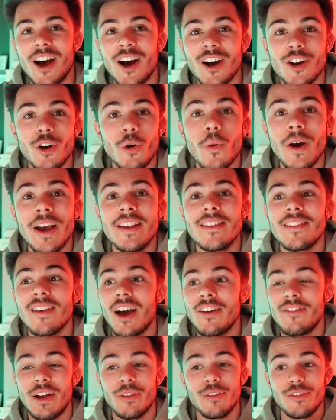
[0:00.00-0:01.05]
Uh, quiz,
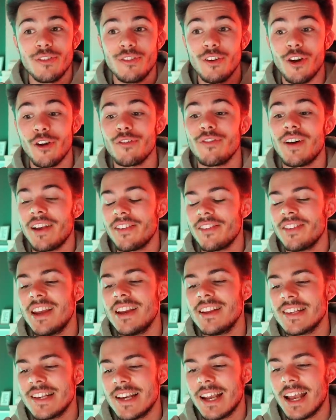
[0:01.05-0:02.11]
I found so
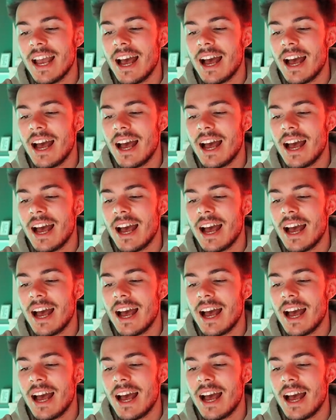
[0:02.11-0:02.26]
fascinating